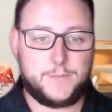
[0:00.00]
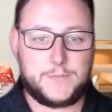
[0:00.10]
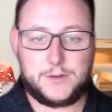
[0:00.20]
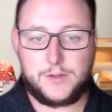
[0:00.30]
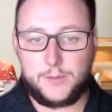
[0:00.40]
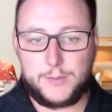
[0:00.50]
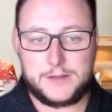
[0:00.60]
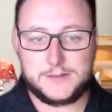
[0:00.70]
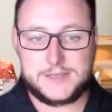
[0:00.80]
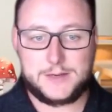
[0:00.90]
It'll all
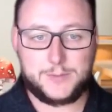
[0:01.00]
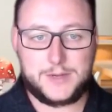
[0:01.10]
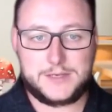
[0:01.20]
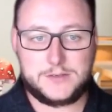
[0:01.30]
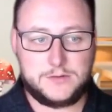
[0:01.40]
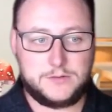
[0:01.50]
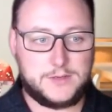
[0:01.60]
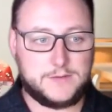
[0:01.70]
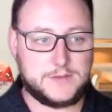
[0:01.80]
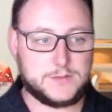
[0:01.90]
balance out, but I do
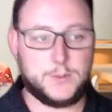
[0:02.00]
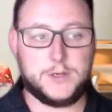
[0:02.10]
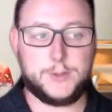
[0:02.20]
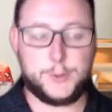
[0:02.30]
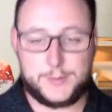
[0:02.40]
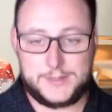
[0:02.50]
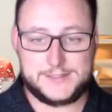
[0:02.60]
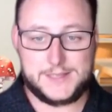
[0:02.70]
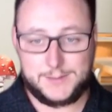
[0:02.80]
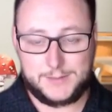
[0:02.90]
give this one a little bit of
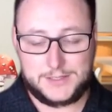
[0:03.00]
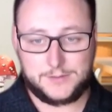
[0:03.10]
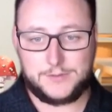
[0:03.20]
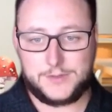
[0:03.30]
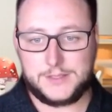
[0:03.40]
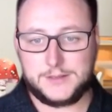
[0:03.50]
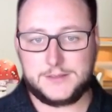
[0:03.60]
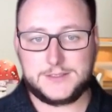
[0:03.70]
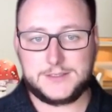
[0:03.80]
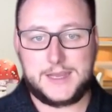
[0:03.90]
time. I don't think
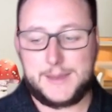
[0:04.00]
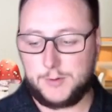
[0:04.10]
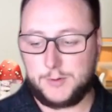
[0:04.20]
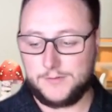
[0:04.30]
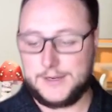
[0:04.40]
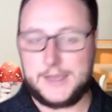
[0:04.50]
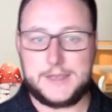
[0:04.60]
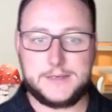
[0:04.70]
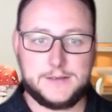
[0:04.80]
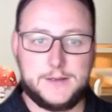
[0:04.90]
this is going to happen
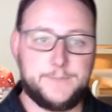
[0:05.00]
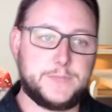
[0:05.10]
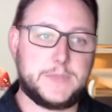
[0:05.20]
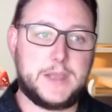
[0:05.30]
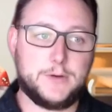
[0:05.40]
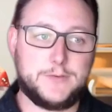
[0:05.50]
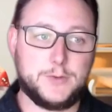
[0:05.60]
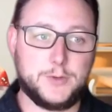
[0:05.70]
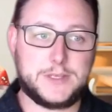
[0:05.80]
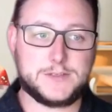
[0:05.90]
overnight. Now, if you
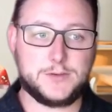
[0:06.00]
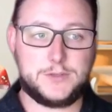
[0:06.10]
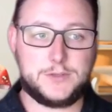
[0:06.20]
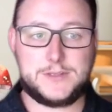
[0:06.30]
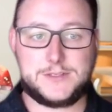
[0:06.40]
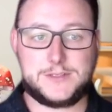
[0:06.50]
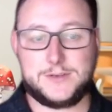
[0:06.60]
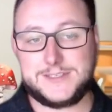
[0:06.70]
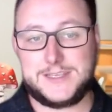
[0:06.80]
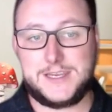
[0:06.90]
look at sold units, you
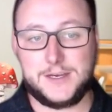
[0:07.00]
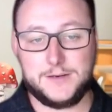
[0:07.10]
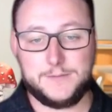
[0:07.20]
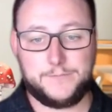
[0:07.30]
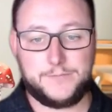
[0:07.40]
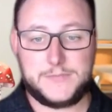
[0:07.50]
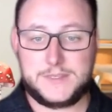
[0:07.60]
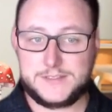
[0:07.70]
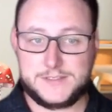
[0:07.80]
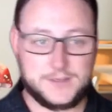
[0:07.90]
can see here,
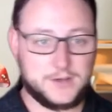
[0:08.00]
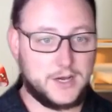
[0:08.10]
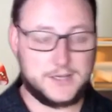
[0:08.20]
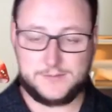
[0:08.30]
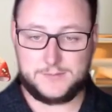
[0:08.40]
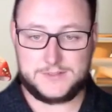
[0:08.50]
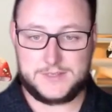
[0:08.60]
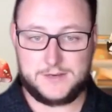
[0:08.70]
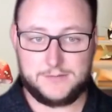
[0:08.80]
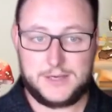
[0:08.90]
this is awesome to
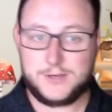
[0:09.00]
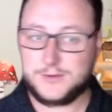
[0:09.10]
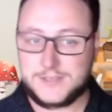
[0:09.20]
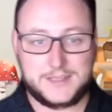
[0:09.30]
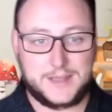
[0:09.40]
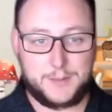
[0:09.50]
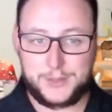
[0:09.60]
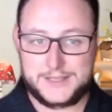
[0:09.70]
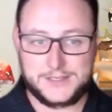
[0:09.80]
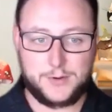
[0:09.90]
see, right? You're seeing that
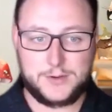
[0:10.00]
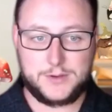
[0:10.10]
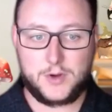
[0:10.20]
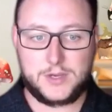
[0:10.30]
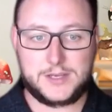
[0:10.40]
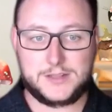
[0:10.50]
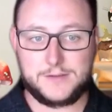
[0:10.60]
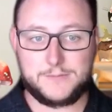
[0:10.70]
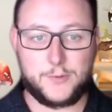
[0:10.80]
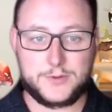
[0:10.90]
plateauing market in
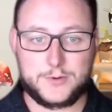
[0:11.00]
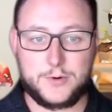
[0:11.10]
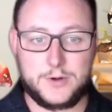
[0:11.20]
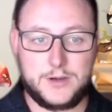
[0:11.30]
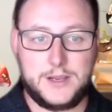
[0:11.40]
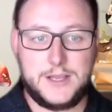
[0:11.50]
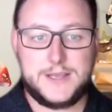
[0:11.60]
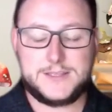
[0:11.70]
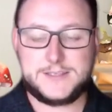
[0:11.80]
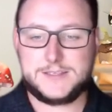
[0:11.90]
the fourth quarter.
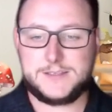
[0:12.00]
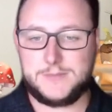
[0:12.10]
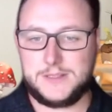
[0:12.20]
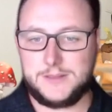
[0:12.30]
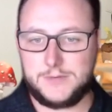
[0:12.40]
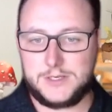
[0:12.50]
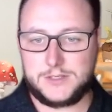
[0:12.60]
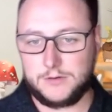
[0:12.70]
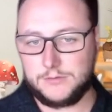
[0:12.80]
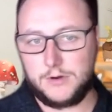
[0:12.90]
This is something that we
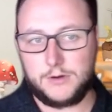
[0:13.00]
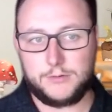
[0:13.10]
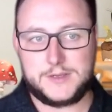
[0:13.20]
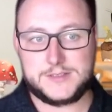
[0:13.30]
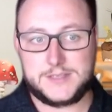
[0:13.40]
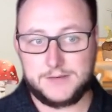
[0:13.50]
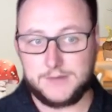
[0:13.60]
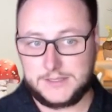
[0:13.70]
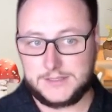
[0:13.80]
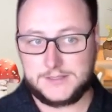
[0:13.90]
don't always see,
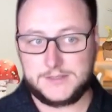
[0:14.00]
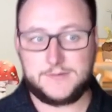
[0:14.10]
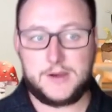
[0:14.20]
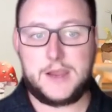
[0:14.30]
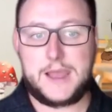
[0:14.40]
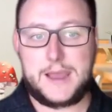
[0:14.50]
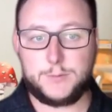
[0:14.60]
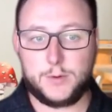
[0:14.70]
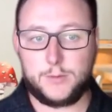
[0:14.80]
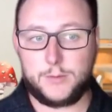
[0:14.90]
right? This is very
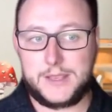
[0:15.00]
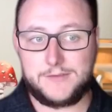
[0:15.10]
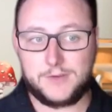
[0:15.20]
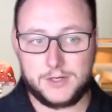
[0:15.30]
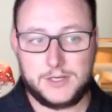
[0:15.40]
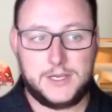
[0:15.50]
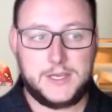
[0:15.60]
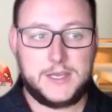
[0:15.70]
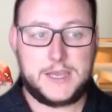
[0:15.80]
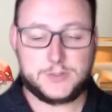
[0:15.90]
abnormal behavior.
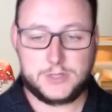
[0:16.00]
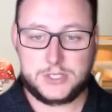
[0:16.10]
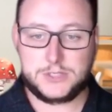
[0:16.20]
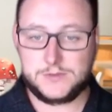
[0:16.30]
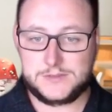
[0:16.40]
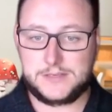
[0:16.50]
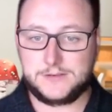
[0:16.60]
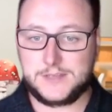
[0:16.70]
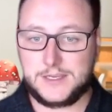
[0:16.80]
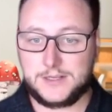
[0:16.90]
A traditional
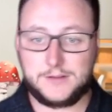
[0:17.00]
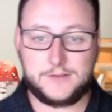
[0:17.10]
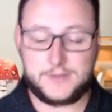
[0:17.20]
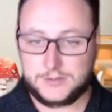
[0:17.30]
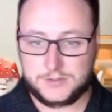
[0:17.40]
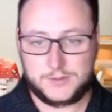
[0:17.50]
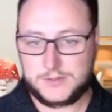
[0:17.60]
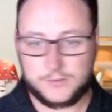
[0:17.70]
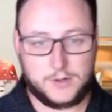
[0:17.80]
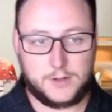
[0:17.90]
sales cycle, if interest
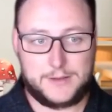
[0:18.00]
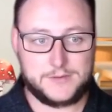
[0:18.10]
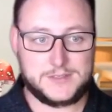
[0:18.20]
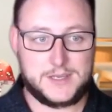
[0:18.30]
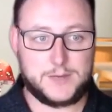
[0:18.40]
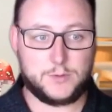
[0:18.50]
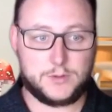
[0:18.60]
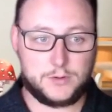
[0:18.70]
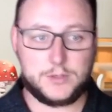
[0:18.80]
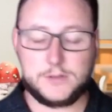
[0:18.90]
rates were all about the same,
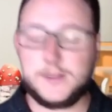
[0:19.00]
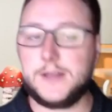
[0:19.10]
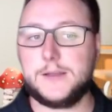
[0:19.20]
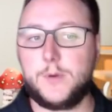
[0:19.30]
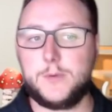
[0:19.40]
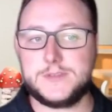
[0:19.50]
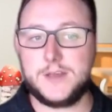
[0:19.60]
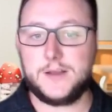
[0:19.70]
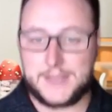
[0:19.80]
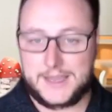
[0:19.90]
would look a lot like what we
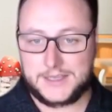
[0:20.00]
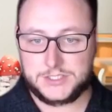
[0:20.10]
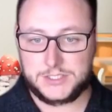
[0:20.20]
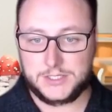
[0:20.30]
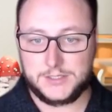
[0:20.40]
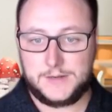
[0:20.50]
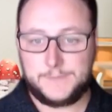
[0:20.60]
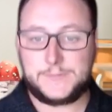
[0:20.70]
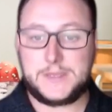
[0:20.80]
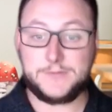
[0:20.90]
saw last year
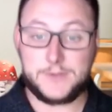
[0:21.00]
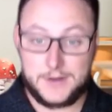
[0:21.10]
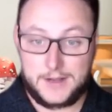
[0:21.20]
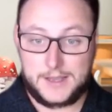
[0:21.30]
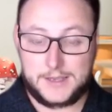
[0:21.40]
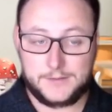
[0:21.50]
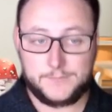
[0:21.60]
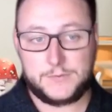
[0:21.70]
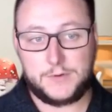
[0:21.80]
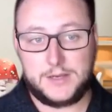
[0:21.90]
if they're high,
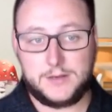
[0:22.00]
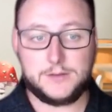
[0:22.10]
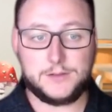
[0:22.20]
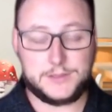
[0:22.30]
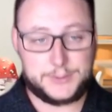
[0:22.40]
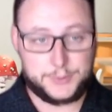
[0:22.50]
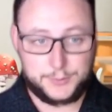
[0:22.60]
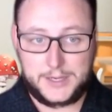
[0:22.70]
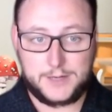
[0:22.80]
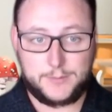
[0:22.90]
right? Little
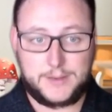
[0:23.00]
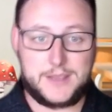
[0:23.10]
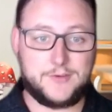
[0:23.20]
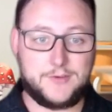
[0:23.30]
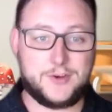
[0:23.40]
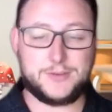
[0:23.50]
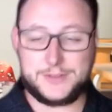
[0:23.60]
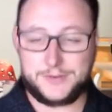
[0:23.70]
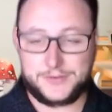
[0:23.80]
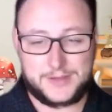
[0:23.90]
buyer behavior,
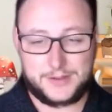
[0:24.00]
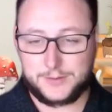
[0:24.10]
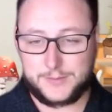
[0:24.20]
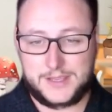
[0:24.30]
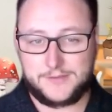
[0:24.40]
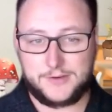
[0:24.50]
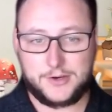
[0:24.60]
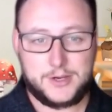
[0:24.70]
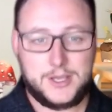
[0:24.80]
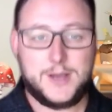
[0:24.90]
little seller
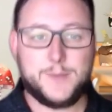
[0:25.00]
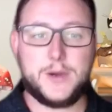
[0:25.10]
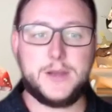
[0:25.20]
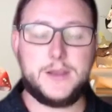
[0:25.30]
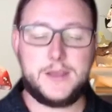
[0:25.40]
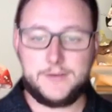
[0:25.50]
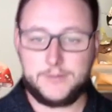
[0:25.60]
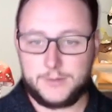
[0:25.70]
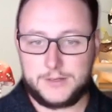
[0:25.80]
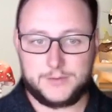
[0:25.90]
behavior, but
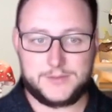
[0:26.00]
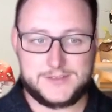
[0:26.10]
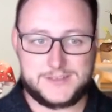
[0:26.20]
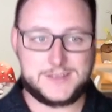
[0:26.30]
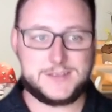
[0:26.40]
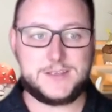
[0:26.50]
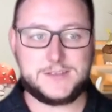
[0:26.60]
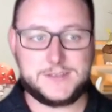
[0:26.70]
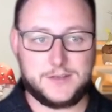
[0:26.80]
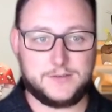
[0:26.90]
everybody with necessity
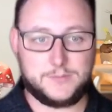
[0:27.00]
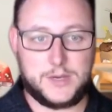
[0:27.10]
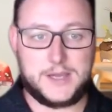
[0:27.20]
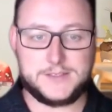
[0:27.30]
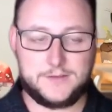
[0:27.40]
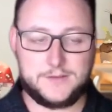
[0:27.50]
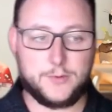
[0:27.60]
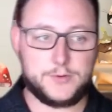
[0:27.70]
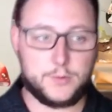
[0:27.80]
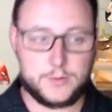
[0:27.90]
sells and buys, and the
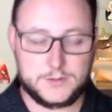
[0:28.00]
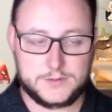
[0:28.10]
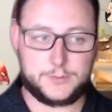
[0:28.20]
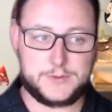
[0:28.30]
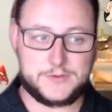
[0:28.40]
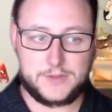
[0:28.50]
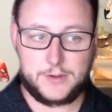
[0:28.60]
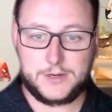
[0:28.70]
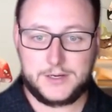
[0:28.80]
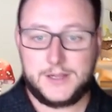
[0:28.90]
fourth quarter is a little bit
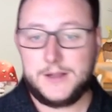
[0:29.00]
slower.